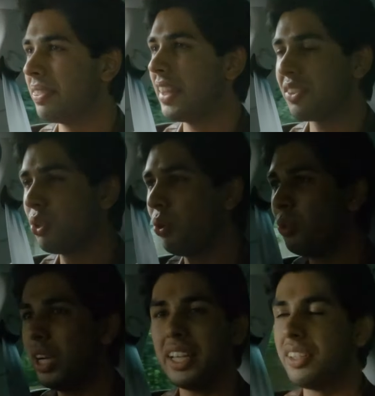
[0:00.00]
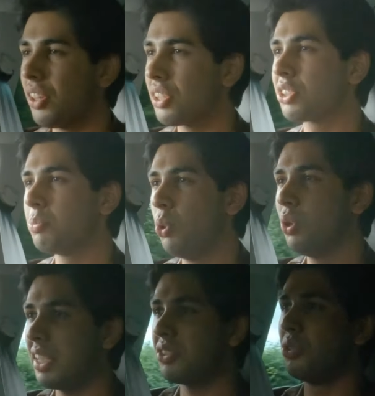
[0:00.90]
there's not really another
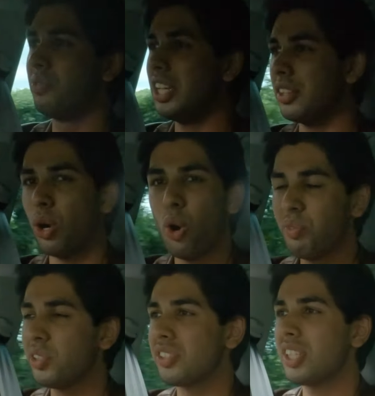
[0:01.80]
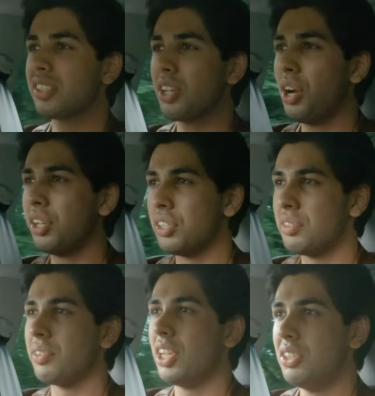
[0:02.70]
small S U V that offers this kind
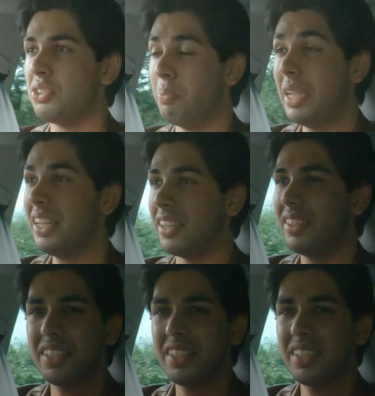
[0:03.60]
of demeanor and